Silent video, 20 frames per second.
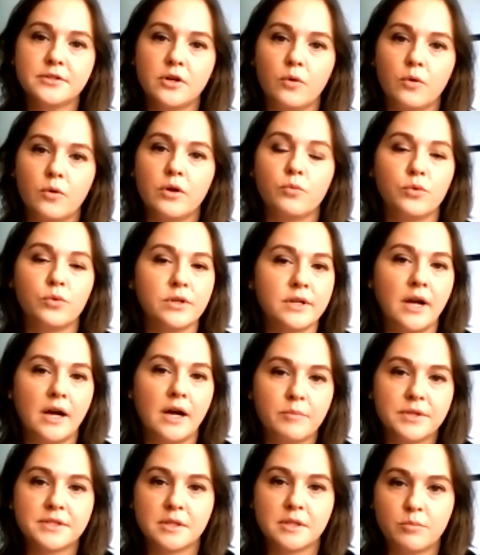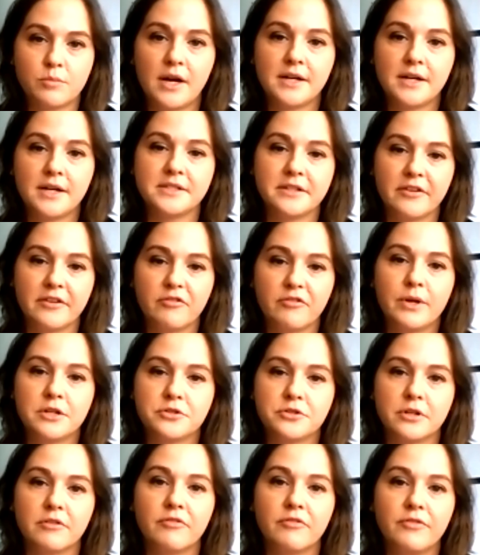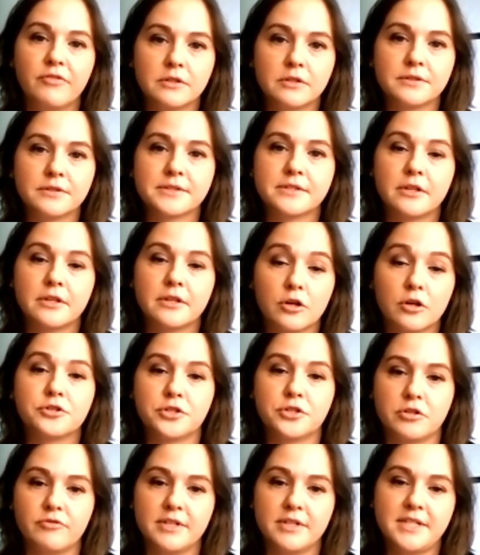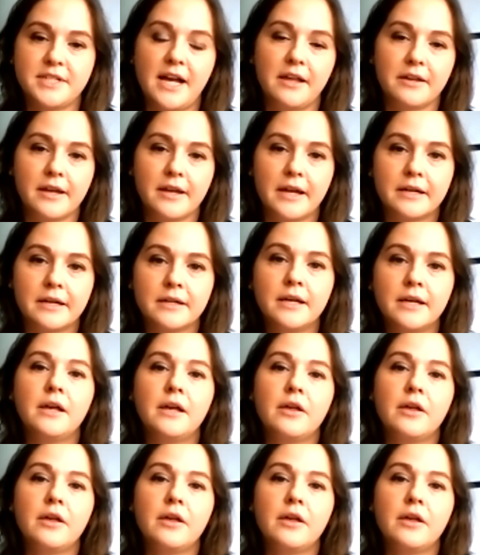so it would not be surprising if Beijing feels the urge to retaliate.